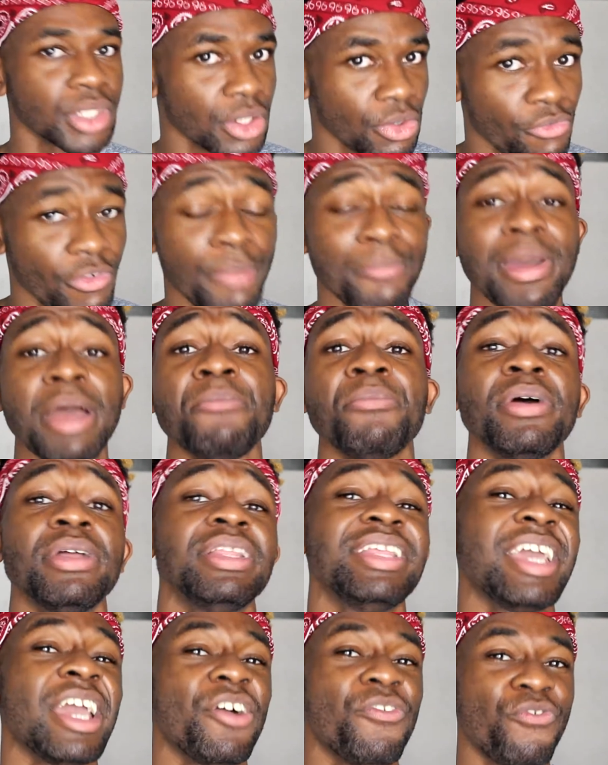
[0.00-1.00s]
Remember,
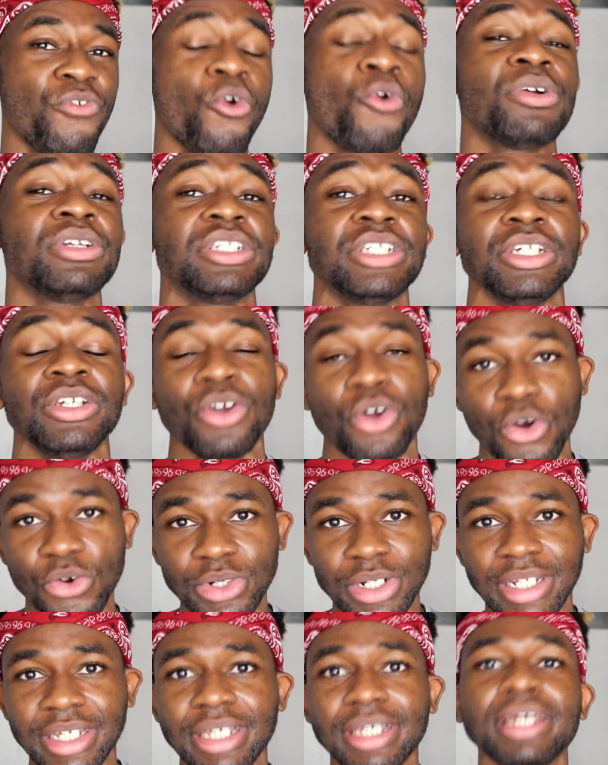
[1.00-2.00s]
they are 4G
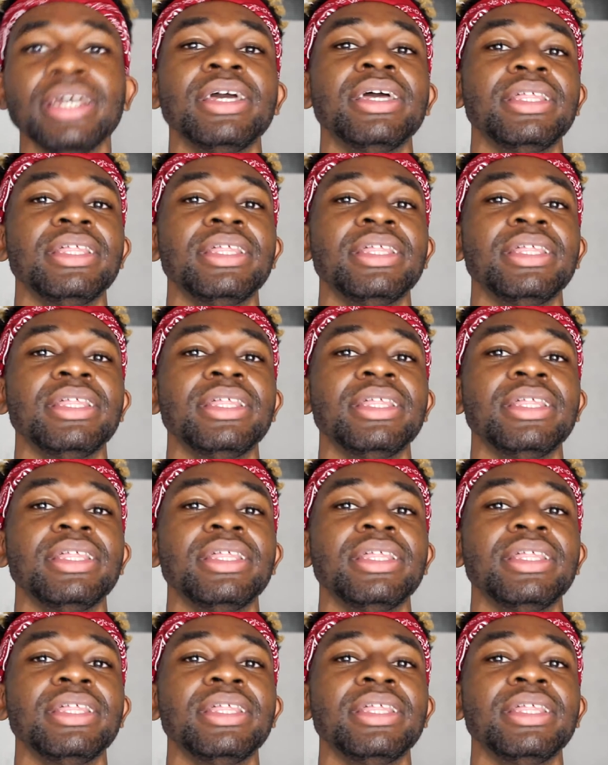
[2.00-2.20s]
only